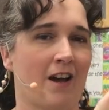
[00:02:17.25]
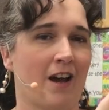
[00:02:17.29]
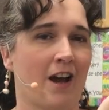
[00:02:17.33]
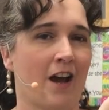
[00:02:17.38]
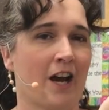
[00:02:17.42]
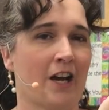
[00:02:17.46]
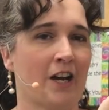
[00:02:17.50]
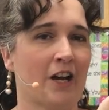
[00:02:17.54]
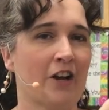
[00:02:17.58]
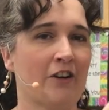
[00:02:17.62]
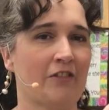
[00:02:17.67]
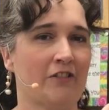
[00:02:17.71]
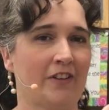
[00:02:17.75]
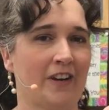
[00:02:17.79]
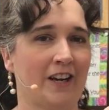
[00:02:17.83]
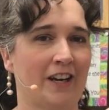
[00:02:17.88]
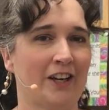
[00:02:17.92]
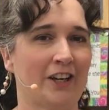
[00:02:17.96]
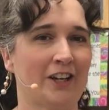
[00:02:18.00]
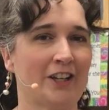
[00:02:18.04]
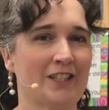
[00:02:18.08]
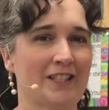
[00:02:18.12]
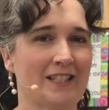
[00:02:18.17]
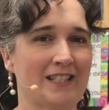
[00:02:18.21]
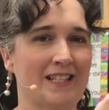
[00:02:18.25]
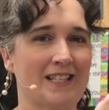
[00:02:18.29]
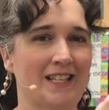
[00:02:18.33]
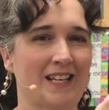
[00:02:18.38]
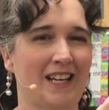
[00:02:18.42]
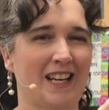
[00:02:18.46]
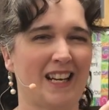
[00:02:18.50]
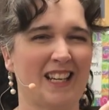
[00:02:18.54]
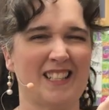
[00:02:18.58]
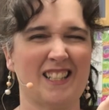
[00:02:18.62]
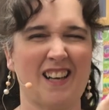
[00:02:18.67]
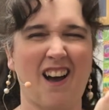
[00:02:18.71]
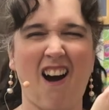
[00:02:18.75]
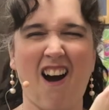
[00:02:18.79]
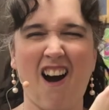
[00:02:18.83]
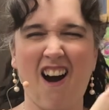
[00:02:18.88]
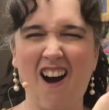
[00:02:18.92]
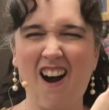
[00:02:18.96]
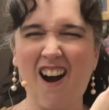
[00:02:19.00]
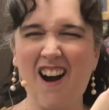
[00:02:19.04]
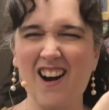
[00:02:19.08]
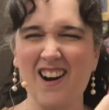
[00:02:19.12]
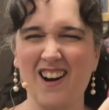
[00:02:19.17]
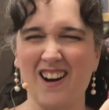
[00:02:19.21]
on our fingers, it's
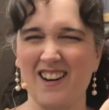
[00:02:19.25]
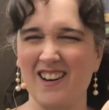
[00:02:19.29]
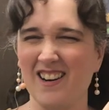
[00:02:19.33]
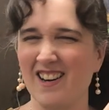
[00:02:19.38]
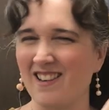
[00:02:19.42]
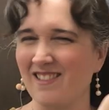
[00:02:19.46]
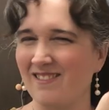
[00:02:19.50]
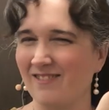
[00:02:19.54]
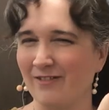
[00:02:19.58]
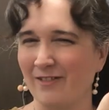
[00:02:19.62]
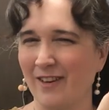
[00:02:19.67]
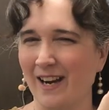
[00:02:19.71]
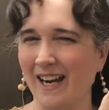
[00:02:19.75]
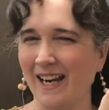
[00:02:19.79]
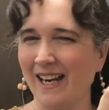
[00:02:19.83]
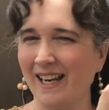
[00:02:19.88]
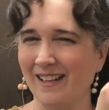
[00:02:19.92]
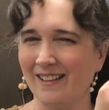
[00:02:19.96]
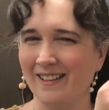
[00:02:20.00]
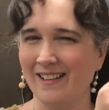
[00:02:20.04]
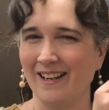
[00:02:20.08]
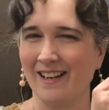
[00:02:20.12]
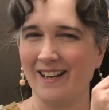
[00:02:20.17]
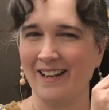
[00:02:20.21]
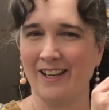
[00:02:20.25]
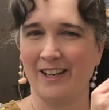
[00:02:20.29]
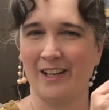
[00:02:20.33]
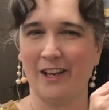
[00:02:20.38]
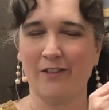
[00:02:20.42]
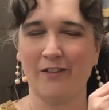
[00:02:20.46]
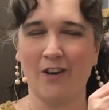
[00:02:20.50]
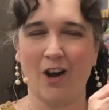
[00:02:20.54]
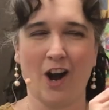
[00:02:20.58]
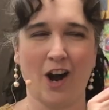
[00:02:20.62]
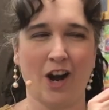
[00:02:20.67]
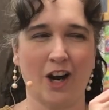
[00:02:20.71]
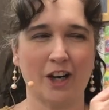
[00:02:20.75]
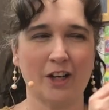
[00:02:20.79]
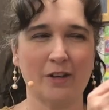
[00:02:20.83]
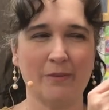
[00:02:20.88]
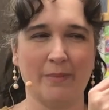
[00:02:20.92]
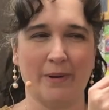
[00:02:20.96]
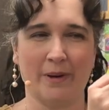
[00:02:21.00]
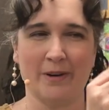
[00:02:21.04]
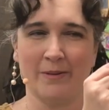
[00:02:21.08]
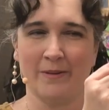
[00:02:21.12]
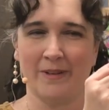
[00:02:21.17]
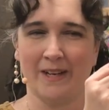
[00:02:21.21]
hard, right? You have a hard
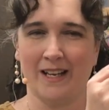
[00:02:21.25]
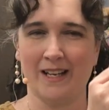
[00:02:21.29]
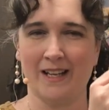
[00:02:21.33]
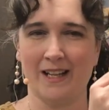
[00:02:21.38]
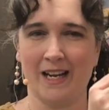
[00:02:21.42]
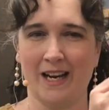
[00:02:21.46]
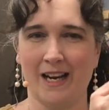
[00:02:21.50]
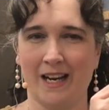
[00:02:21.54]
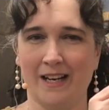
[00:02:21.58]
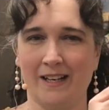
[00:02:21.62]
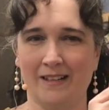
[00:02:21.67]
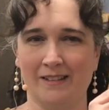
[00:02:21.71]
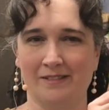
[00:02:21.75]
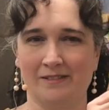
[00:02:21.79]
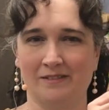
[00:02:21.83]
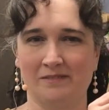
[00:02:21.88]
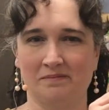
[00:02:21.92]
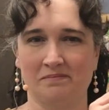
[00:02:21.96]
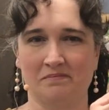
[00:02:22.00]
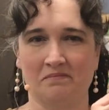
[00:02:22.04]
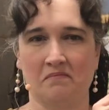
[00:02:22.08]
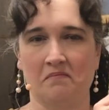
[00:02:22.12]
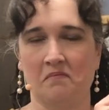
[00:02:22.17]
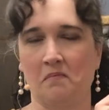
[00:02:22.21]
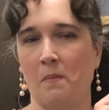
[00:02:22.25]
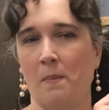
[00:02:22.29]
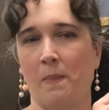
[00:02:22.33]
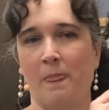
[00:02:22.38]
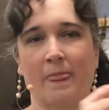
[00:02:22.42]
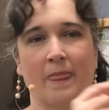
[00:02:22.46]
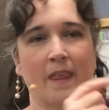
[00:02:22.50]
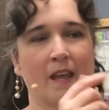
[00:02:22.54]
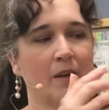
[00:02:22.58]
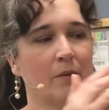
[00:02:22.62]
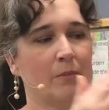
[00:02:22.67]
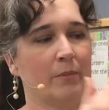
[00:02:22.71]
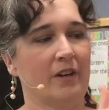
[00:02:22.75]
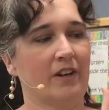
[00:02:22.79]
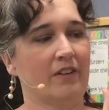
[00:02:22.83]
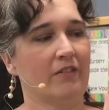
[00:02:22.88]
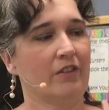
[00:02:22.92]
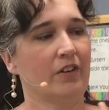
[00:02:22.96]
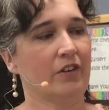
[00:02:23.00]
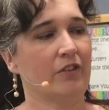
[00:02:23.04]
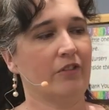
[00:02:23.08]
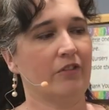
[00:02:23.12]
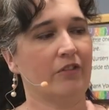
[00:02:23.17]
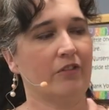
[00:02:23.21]
bone in there. But
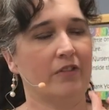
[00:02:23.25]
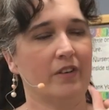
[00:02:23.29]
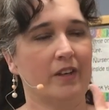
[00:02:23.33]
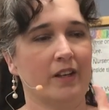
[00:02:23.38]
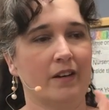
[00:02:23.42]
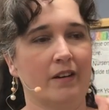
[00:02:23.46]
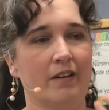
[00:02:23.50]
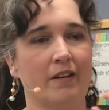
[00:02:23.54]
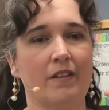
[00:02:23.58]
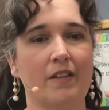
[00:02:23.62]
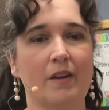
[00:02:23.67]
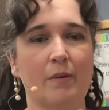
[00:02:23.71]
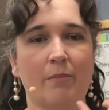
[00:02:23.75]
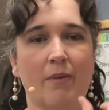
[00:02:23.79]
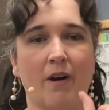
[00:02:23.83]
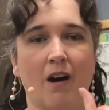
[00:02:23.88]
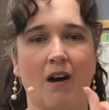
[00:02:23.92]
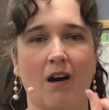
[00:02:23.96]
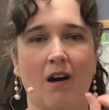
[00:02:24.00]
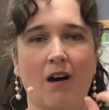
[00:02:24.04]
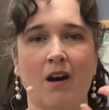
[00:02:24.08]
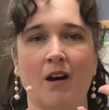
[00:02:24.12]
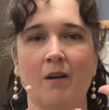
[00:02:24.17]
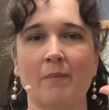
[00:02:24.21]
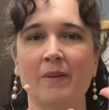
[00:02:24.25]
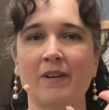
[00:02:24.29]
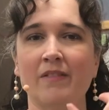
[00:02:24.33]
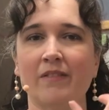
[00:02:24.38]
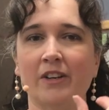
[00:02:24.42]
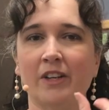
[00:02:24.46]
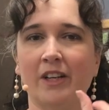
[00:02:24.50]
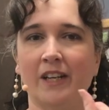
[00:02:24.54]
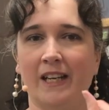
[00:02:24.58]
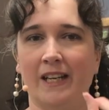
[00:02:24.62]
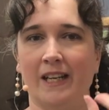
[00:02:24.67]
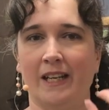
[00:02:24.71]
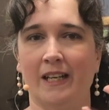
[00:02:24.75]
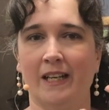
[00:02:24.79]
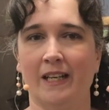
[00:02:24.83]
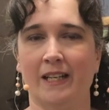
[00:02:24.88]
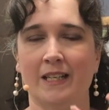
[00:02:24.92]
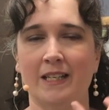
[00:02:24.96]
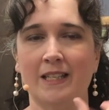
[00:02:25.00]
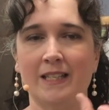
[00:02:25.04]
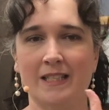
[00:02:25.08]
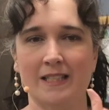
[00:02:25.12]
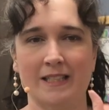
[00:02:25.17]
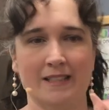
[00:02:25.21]
if you feel the palm of your
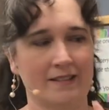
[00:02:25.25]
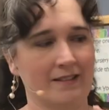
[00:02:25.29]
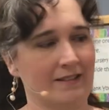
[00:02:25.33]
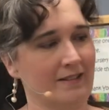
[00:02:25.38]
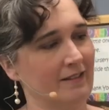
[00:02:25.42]
hand,